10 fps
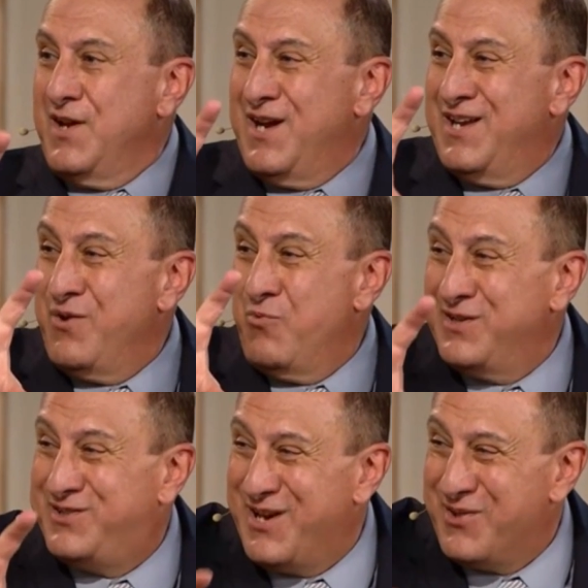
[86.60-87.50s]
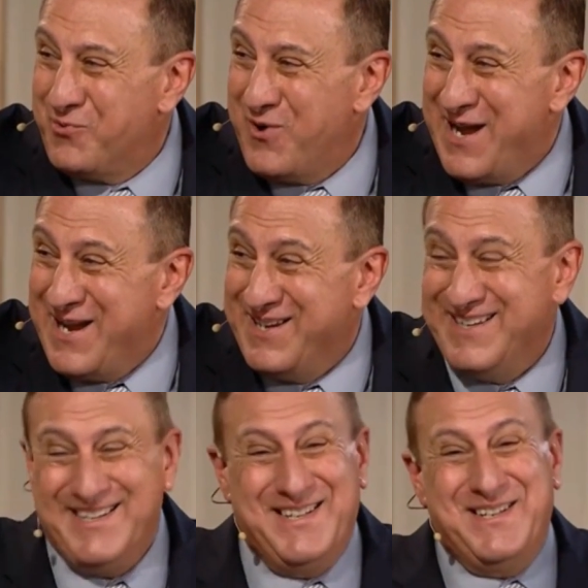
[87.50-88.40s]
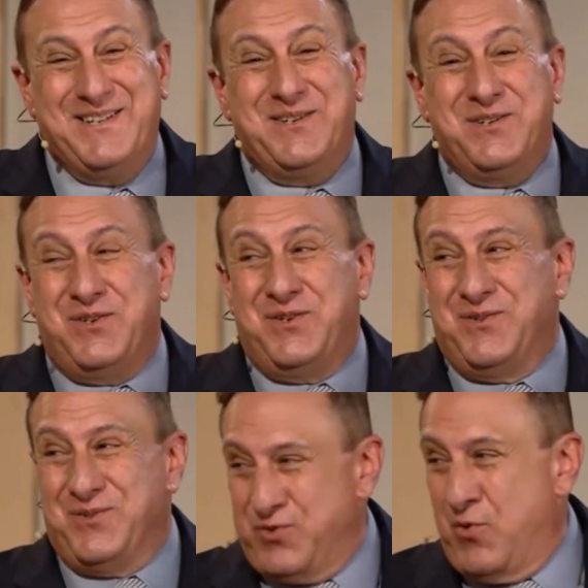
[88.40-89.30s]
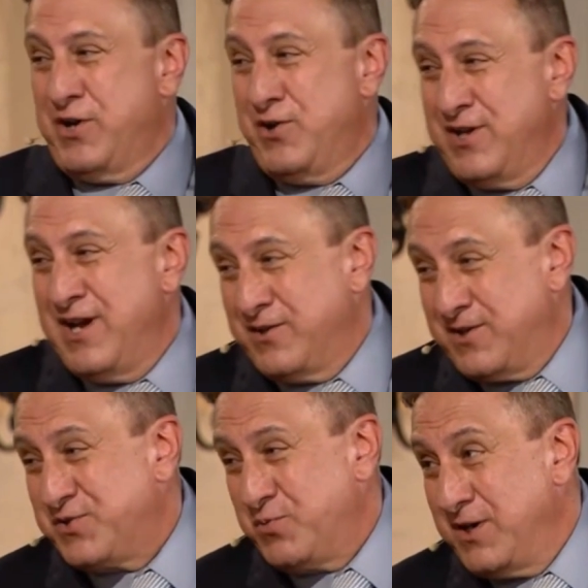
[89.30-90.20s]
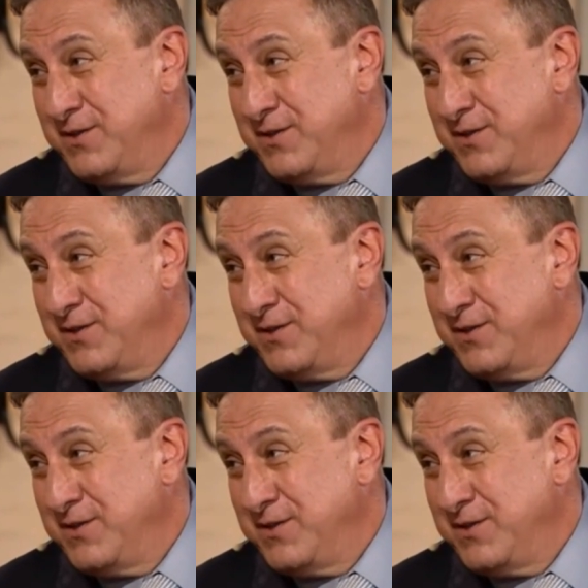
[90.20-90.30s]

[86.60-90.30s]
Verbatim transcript: and they went the other way. you want to hear the end of this one?